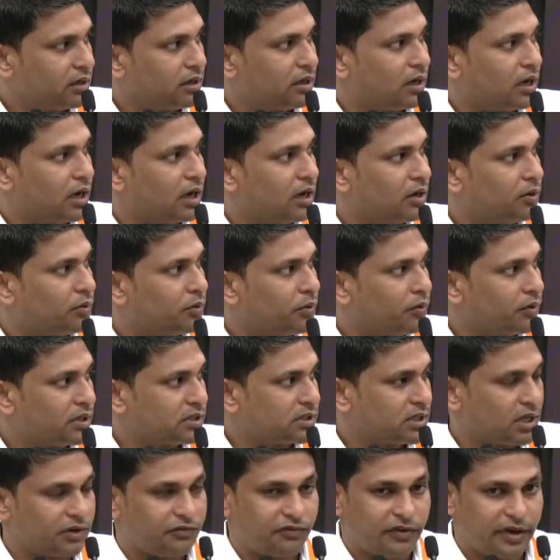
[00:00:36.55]
over the
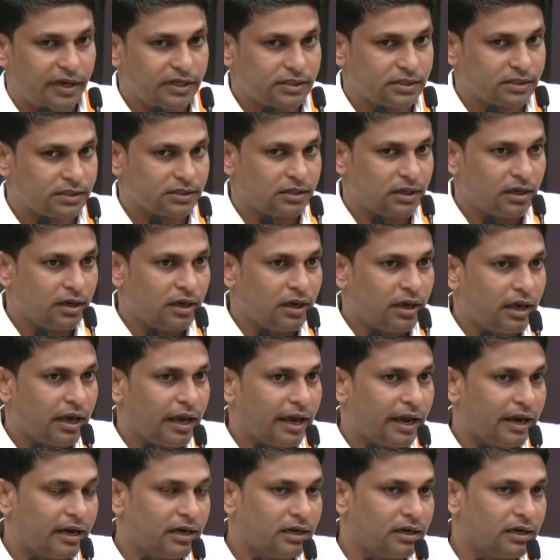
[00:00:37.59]
surface,
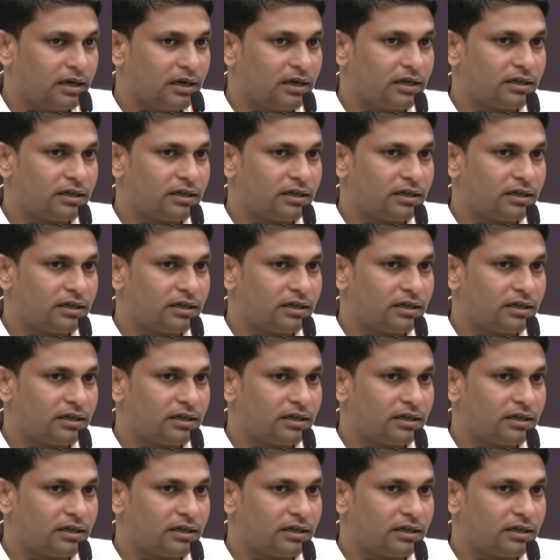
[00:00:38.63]
and